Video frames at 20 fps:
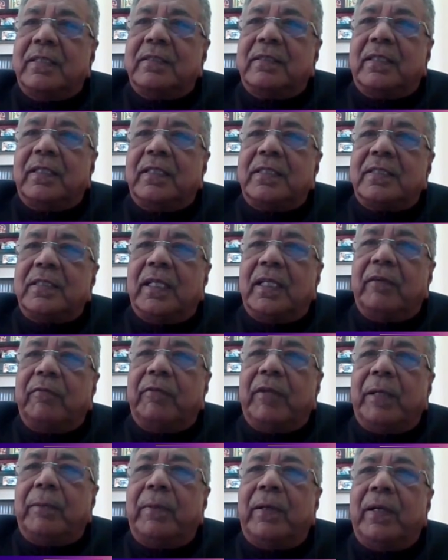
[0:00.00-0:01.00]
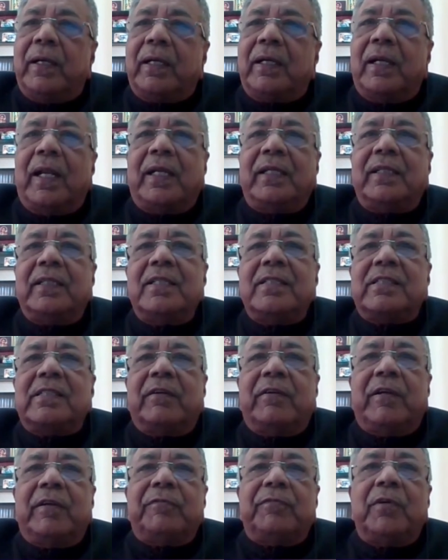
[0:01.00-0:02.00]
Krishna way back in
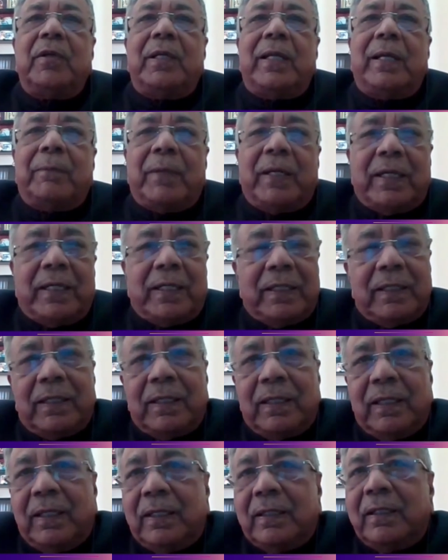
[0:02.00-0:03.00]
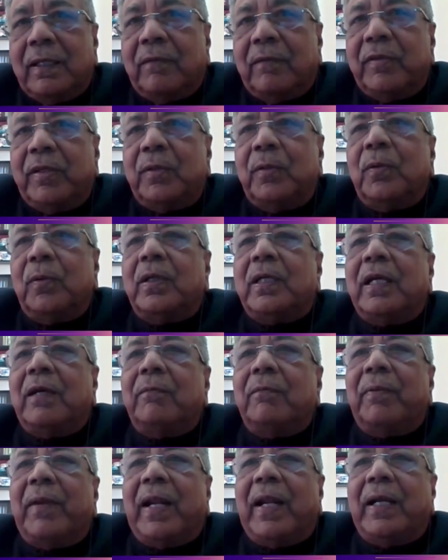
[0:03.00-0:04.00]
1974 lamented that we don't
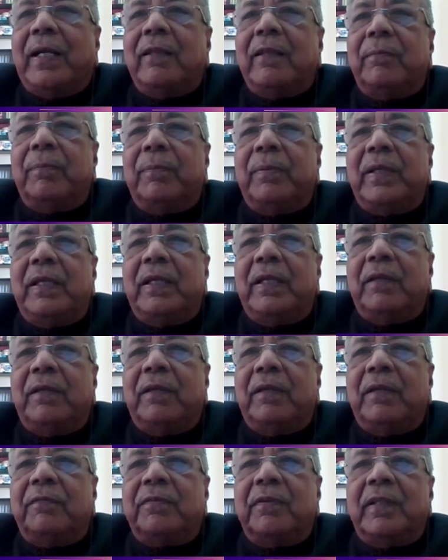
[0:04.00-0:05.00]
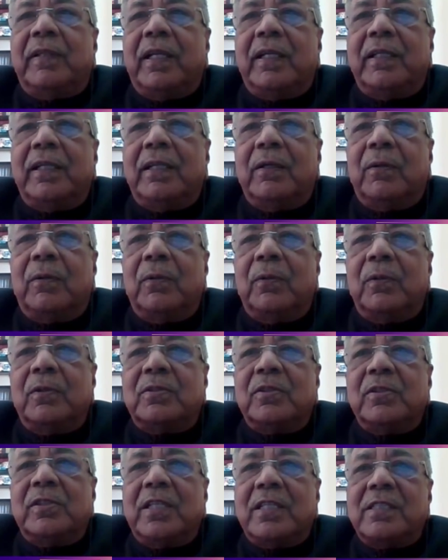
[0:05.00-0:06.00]
have Brandeis briefs on the Indian courts
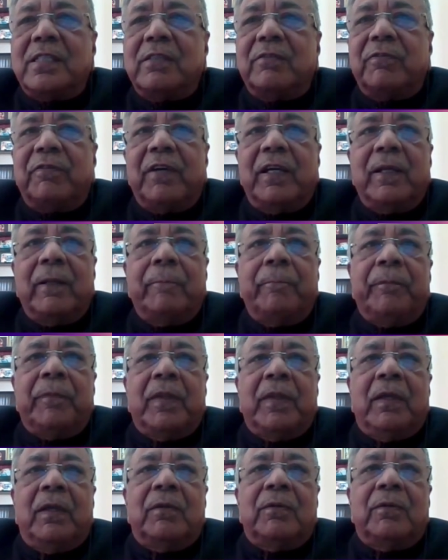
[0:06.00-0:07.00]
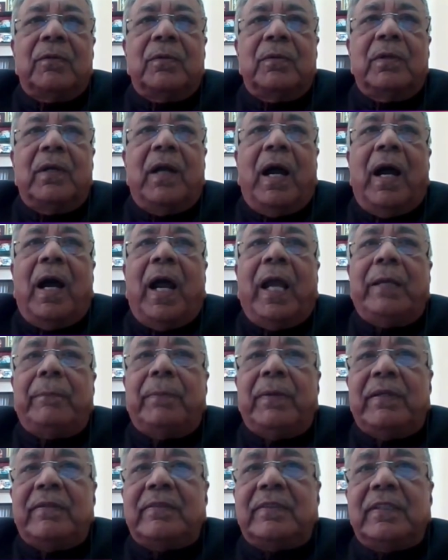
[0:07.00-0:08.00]
to justify. So
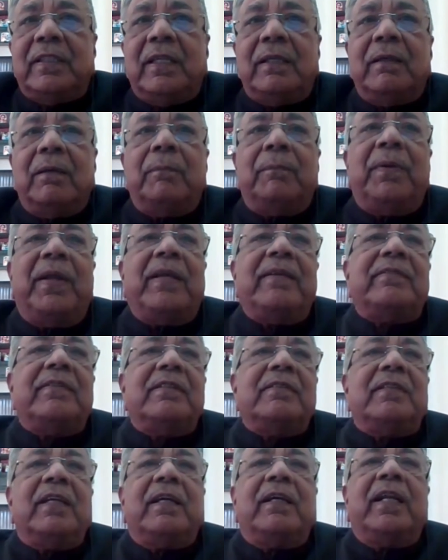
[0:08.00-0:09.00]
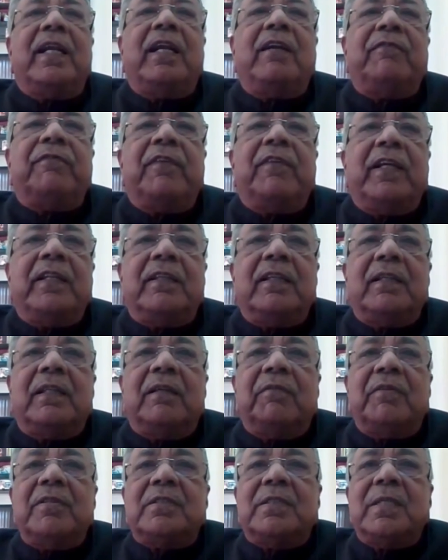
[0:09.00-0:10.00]
IBC places a great faith in the
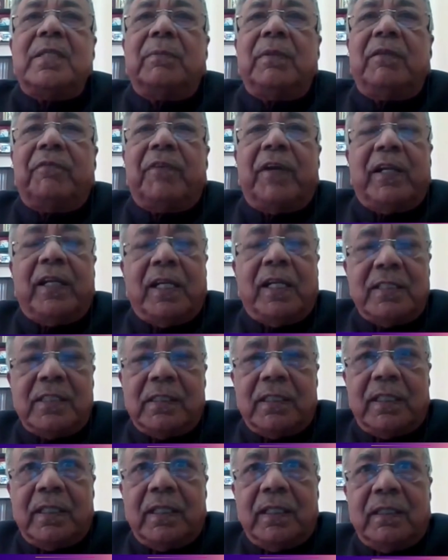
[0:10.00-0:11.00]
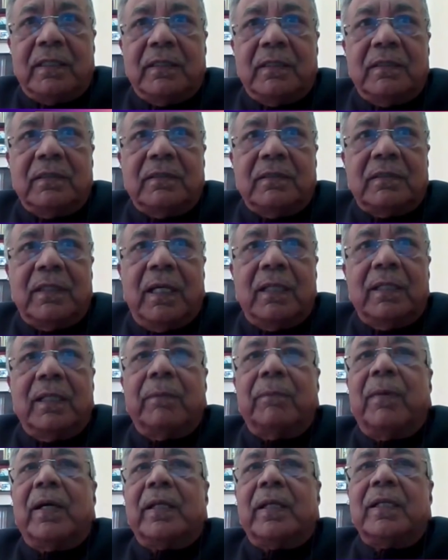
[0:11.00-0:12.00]
wisdom of the financial creditors and the
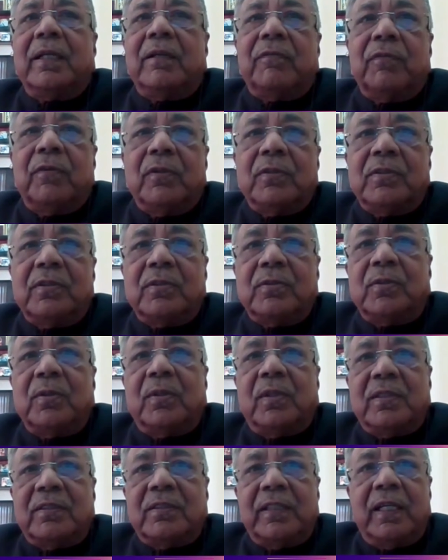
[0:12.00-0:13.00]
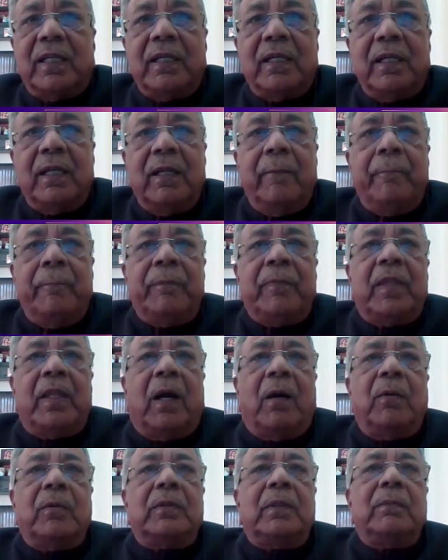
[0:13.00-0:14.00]
market forces to decide the
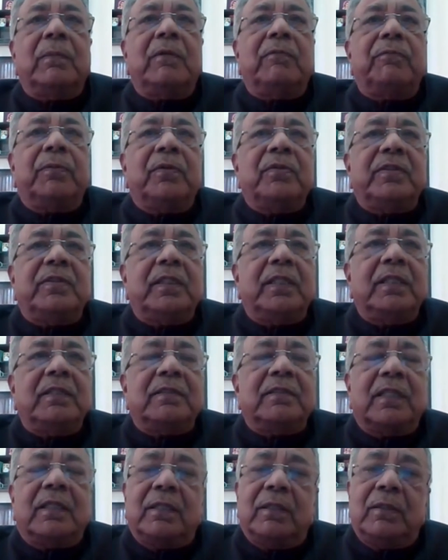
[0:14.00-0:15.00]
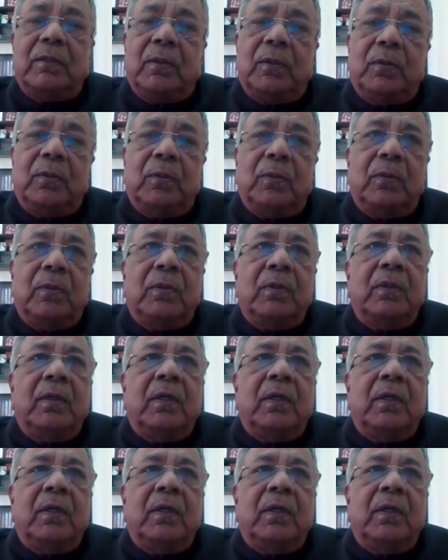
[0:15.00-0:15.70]
outcome of proceedings under the code.